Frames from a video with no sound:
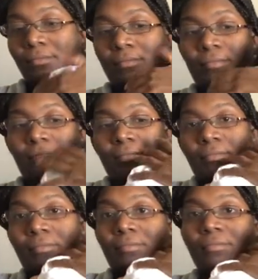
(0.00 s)

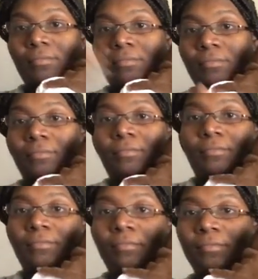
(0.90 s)

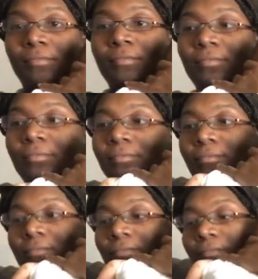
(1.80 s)

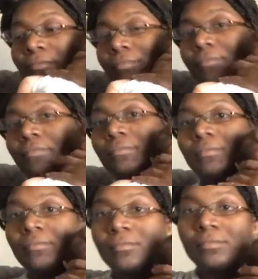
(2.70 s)

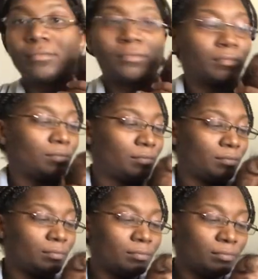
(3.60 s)

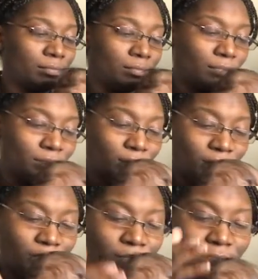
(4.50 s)

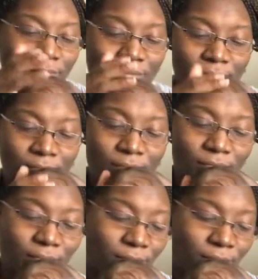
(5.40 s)
This person isn't speaking.